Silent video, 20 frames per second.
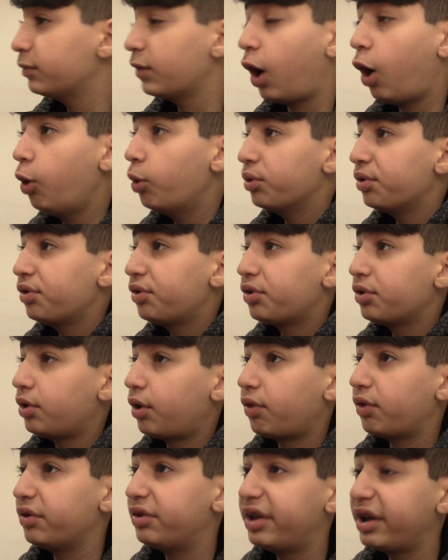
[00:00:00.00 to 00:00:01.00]
oh, this is
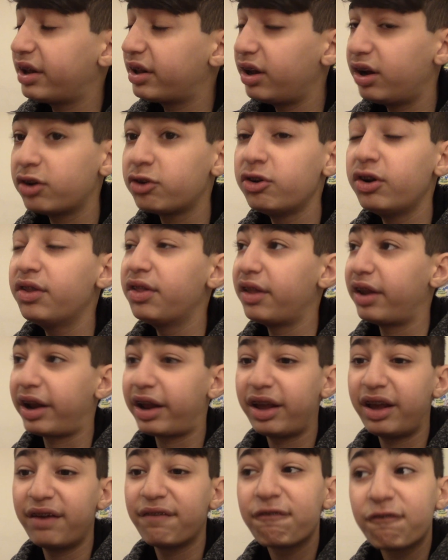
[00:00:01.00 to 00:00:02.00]
another TikTok trend that I
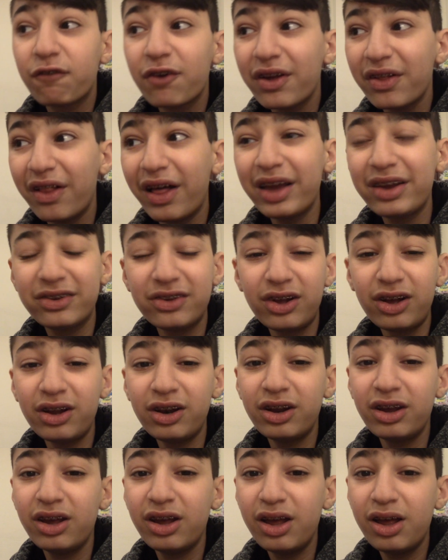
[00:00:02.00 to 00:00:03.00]
can get free likes
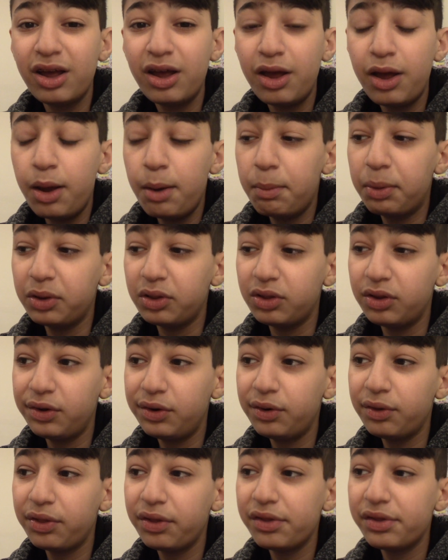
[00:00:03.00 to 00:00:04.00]
on. But
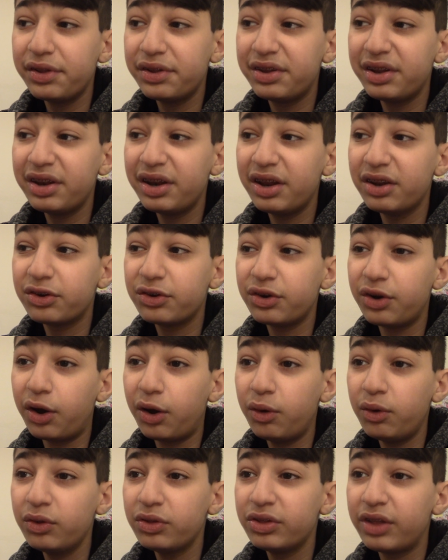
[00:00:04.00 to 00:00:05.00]
little did the teenager
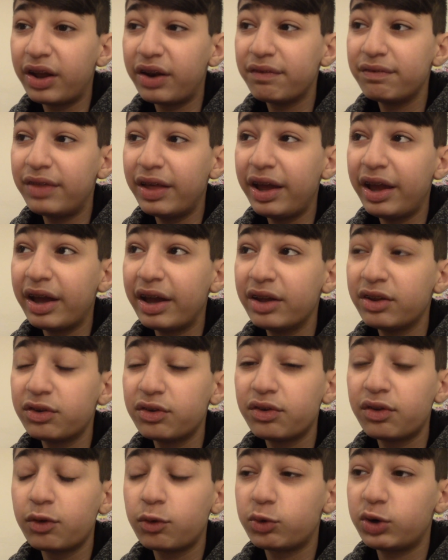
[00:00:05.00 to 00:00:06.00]
know that if they
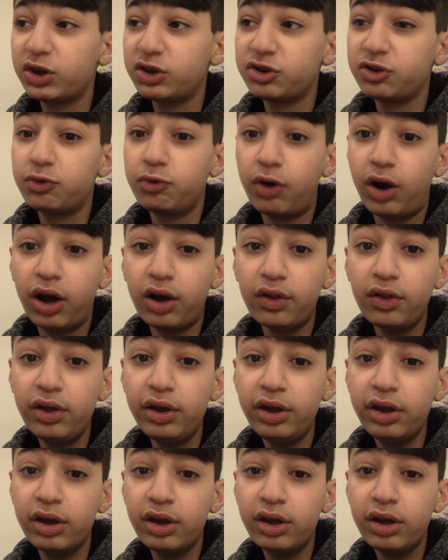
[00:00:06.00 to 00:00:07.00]
answer the question
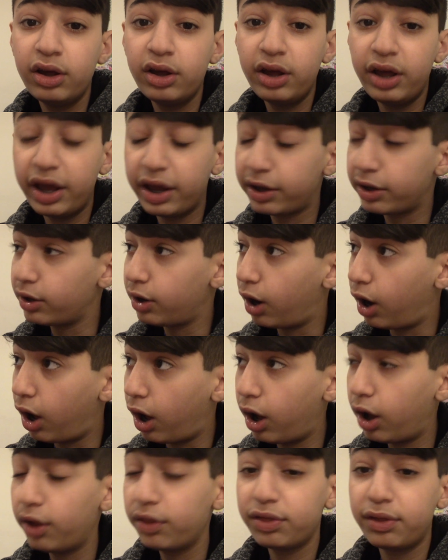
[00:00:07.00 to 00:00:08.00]
wrongly, it could
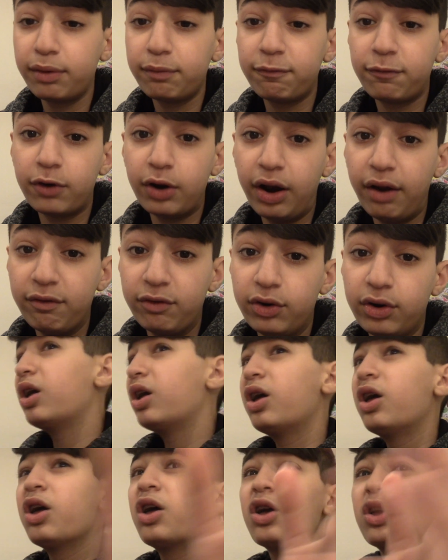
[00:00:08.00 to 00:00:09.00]
haunt them forever.
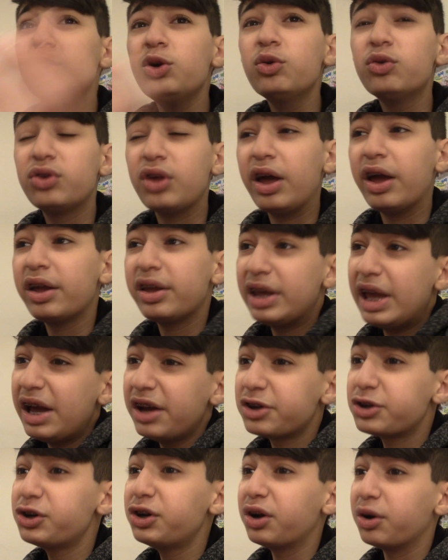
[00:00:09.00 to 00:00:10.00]
You say,
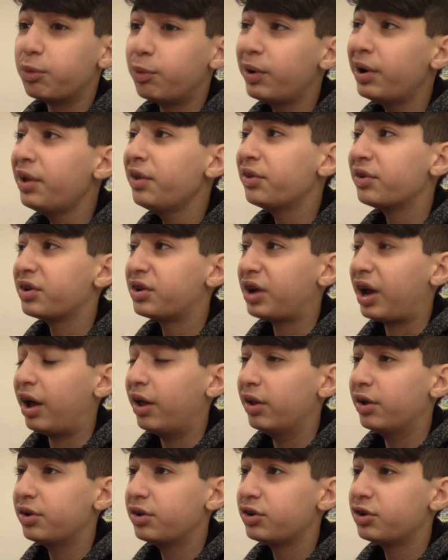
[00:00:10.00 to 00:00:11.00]
yeah, sure, what is the
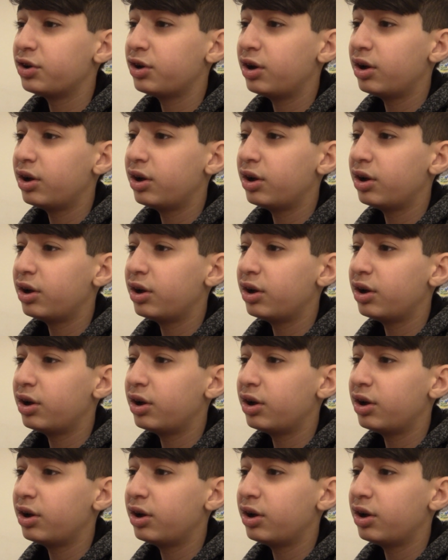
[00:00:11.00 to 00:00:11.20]
challenge?